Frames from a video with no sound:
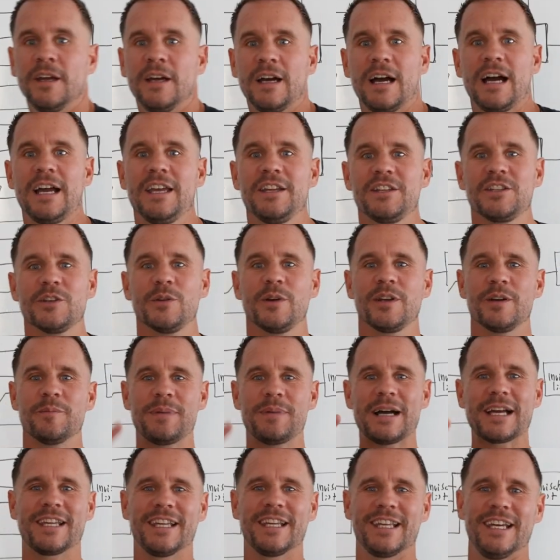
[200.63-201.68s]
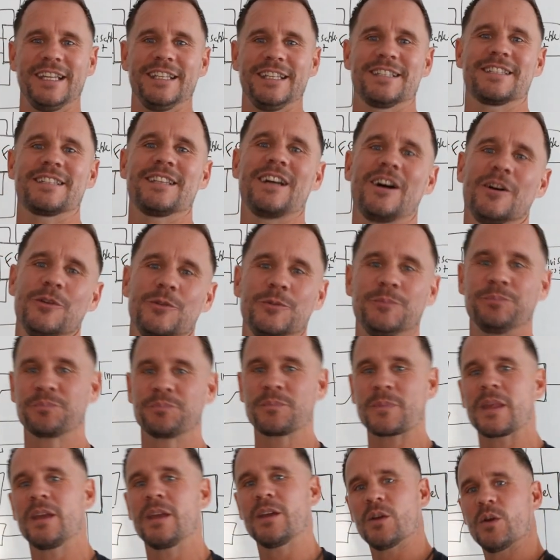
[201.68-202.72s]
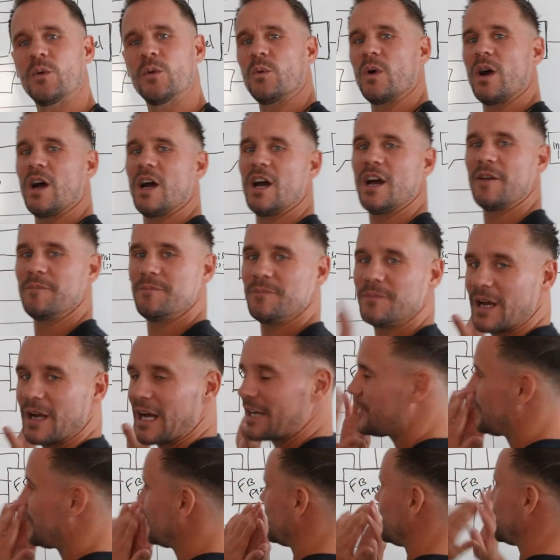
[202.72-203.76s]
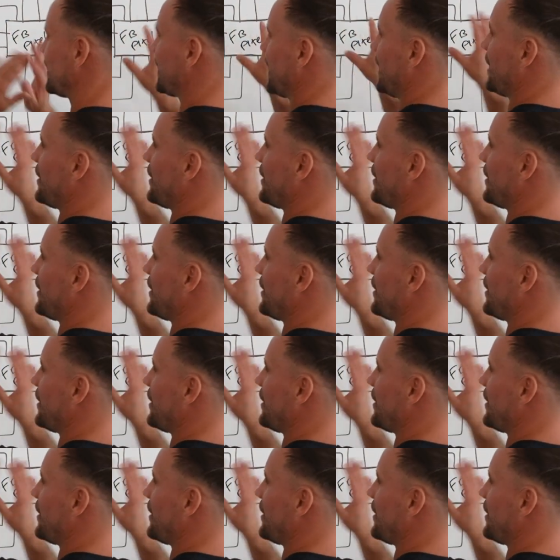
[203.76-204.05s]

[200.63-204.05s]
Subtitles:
How you doing? I'm back again. So as you can see,